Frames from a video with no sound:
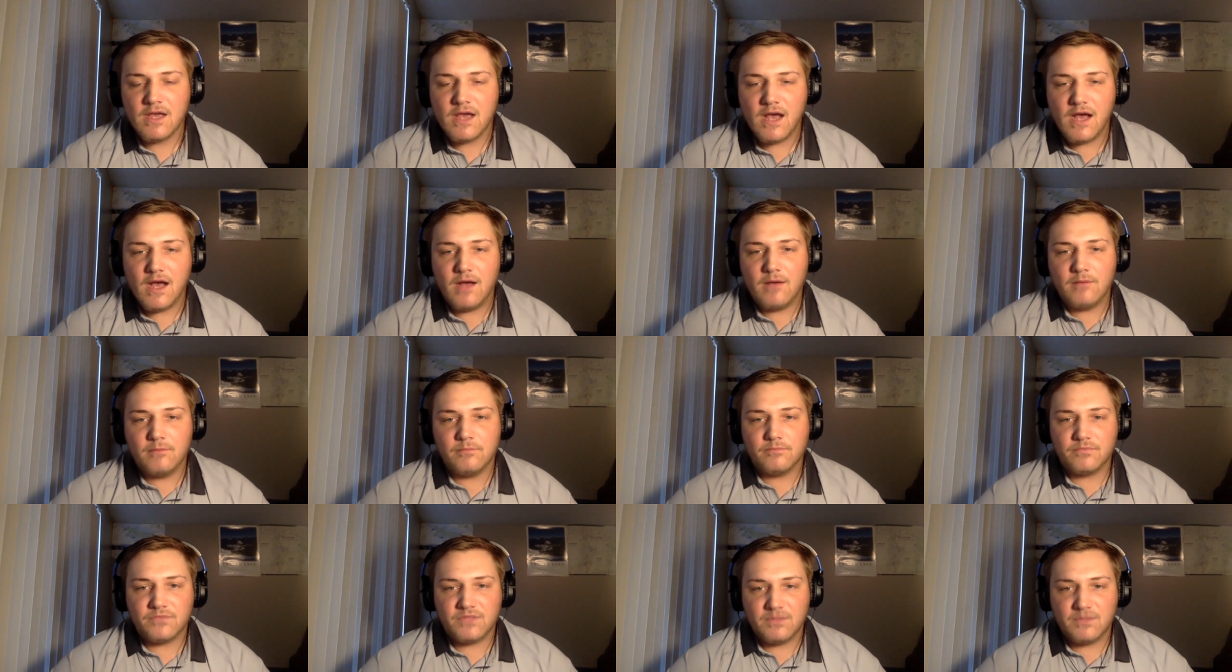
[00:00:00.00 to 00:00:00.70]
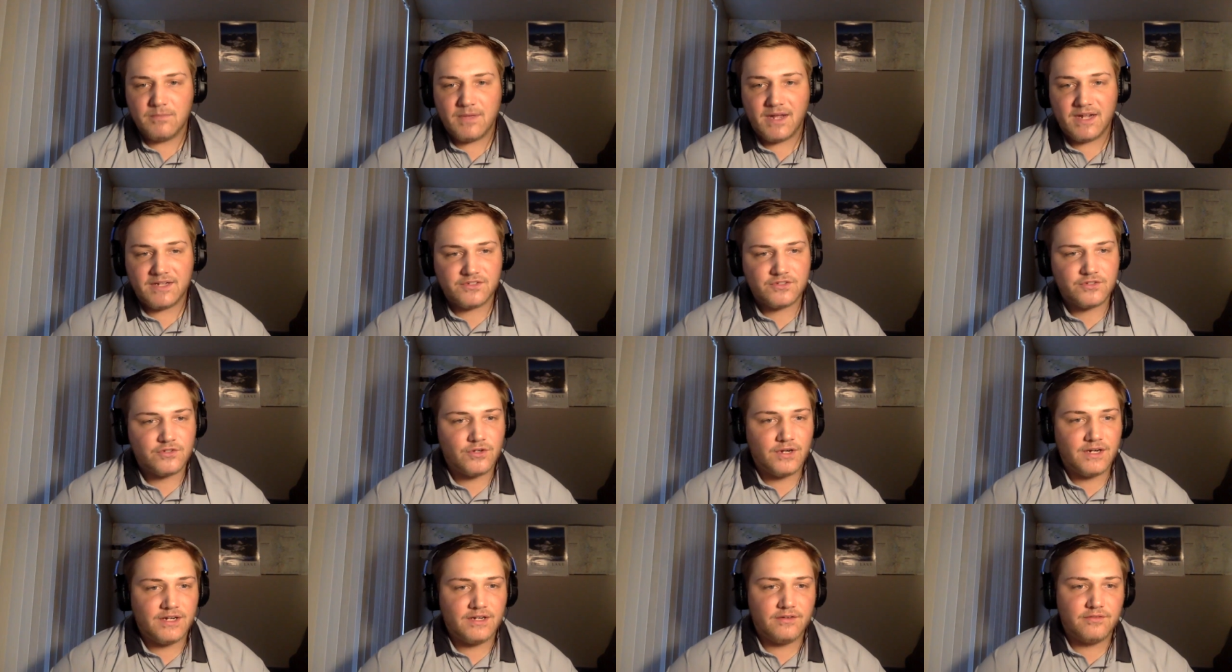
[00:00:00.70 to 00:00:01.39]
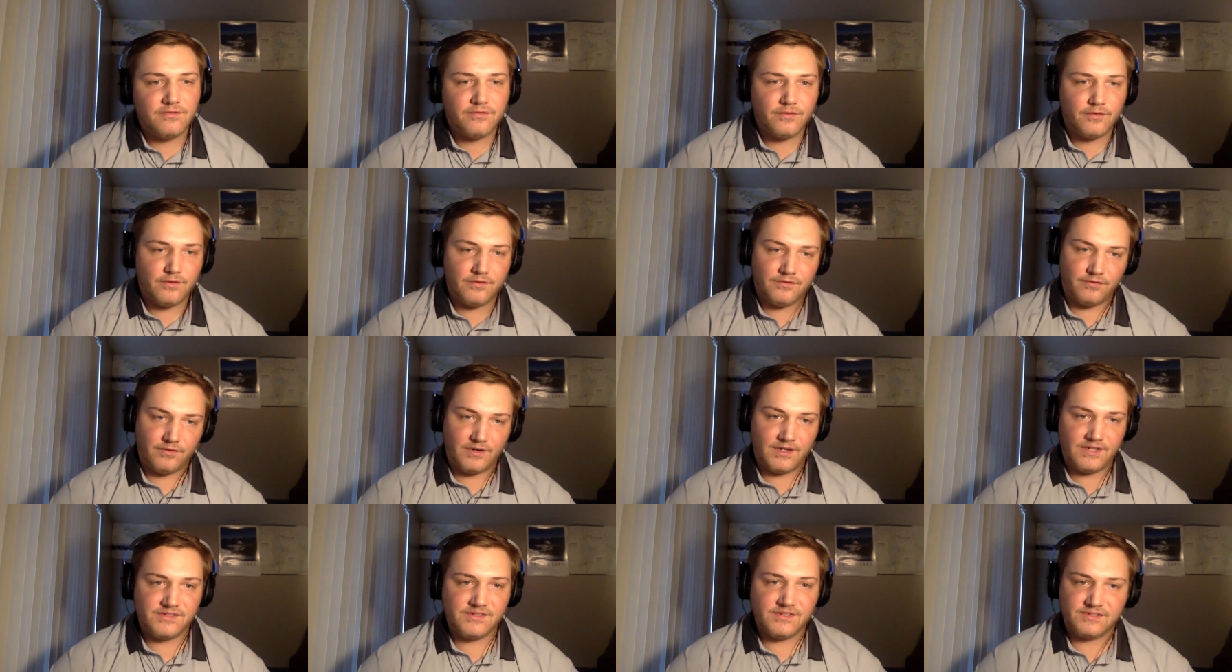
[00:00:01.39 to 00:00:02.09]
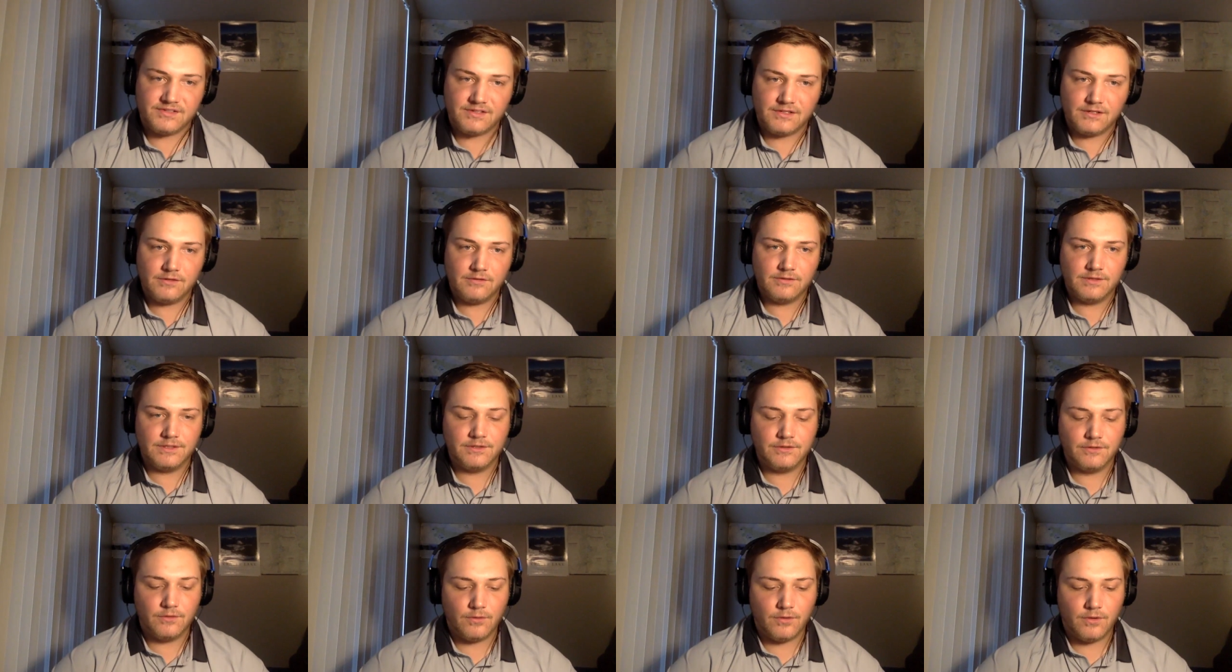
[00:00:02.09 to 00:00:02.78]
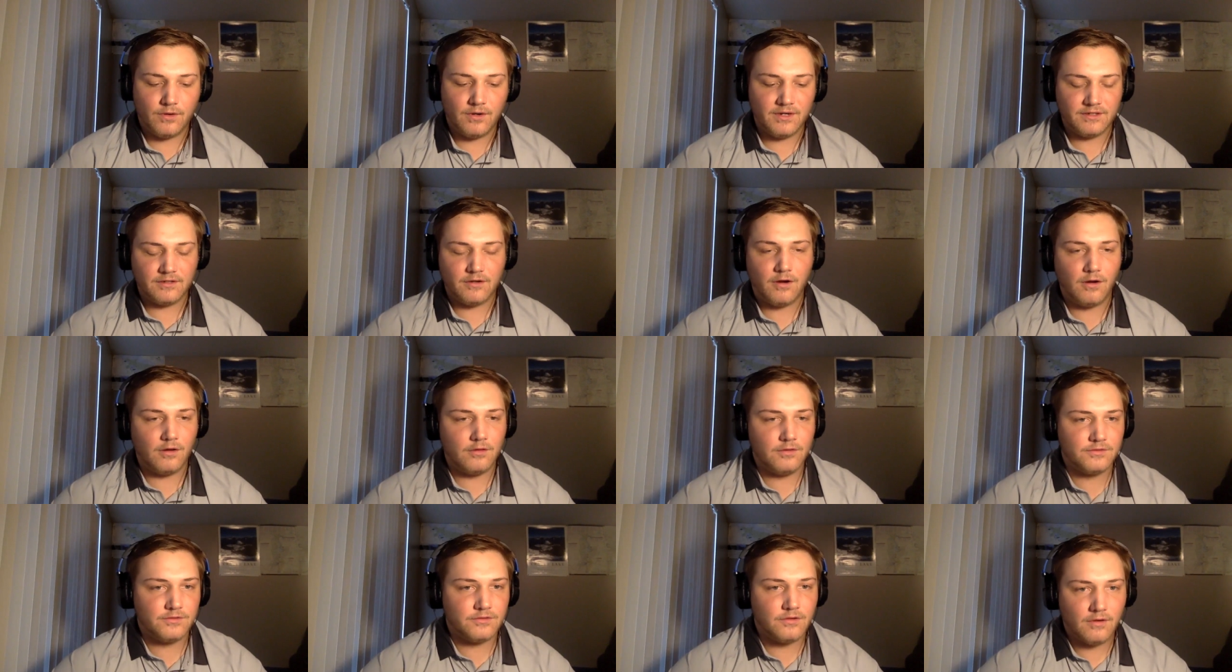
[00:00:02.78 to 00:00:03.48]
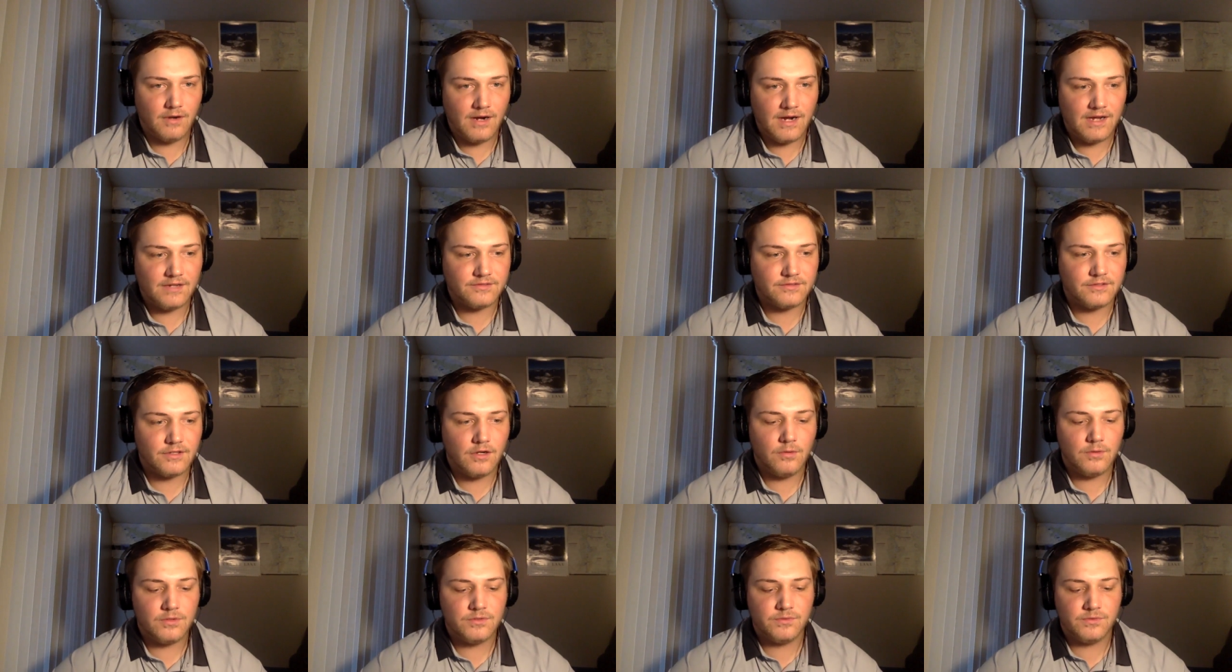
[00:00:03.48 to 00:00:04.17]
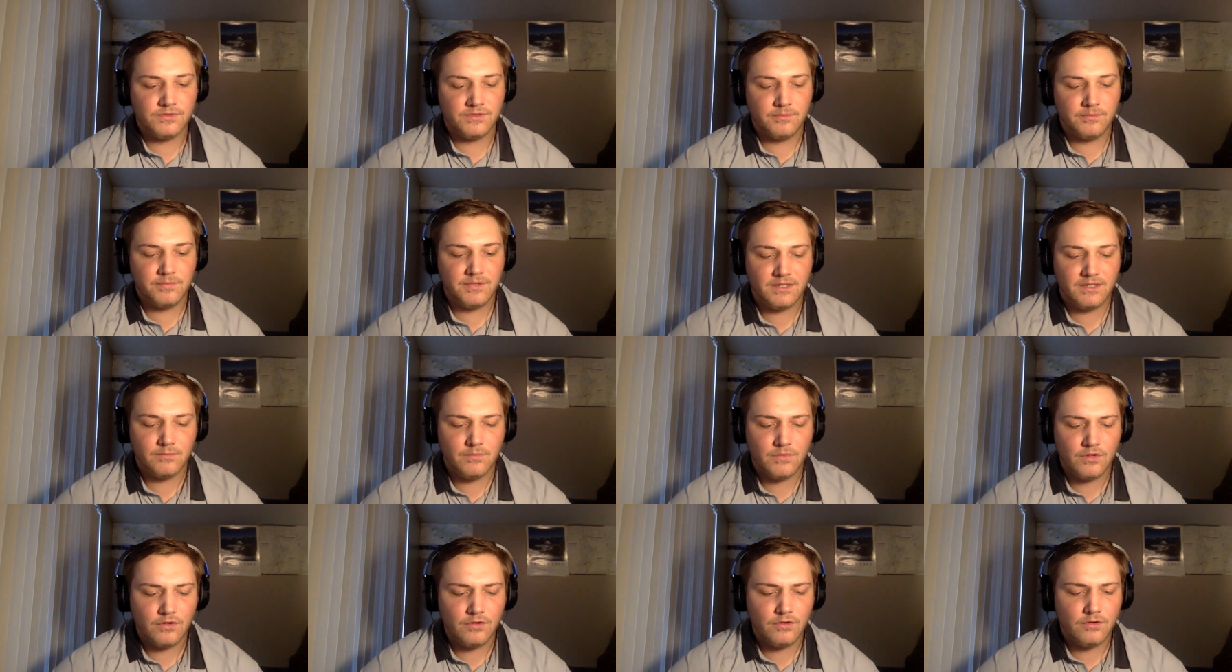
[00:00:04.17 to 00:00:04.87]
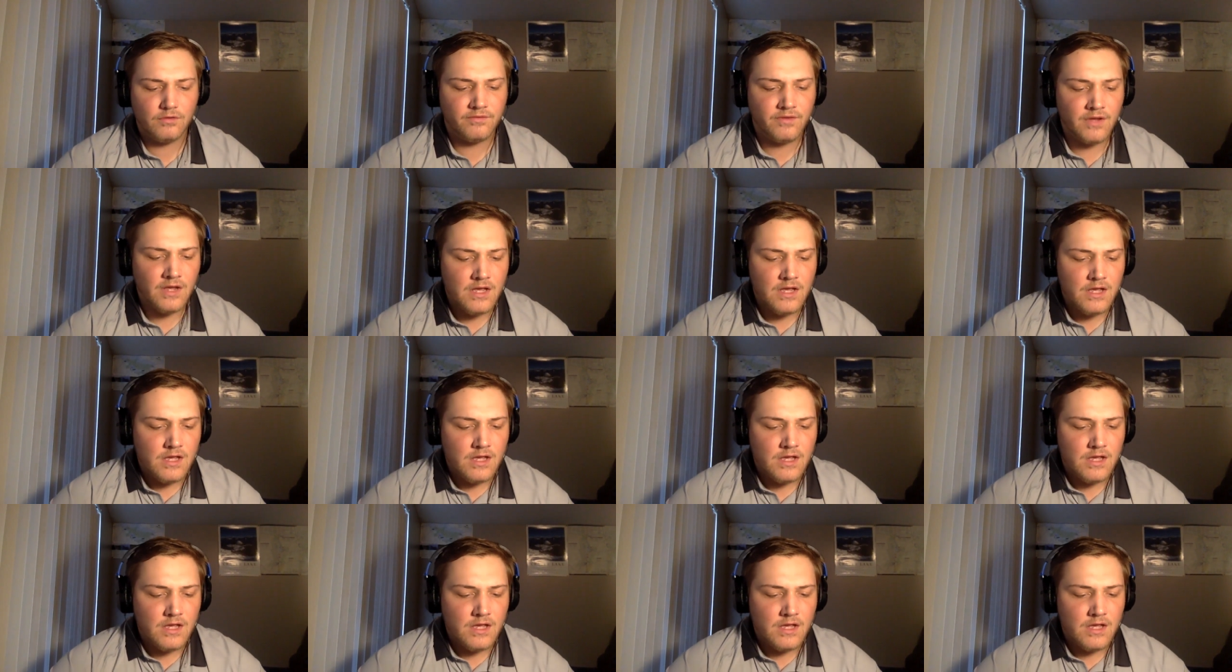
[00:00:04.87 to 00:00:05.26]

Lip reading: The Mets traded for Francisco Lindor and Carlos Carrasco, which was a big move.